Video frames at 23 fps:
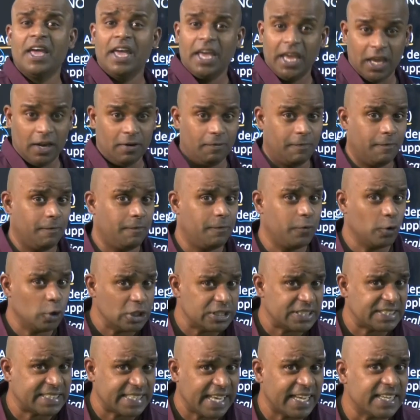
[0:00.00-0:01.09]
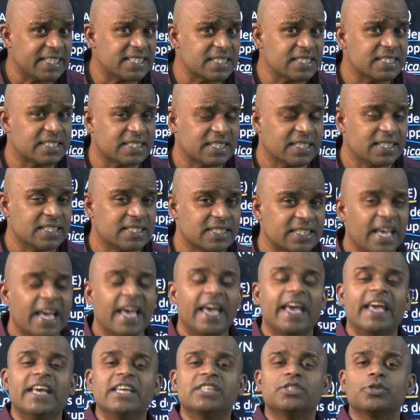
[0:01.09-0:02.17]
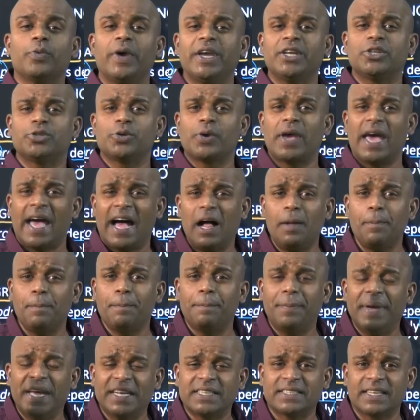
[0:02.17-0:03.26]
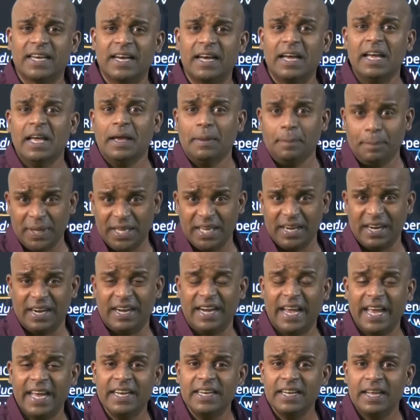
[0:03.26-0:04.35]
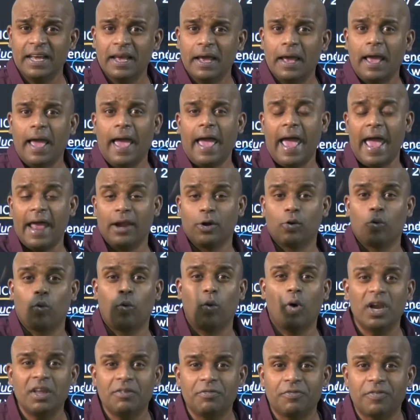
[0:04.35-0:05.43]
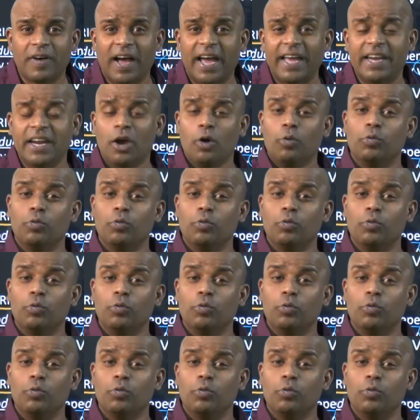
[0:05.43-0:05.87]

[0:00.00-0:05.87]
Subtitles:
in full sentences is going to help better be read and qualified,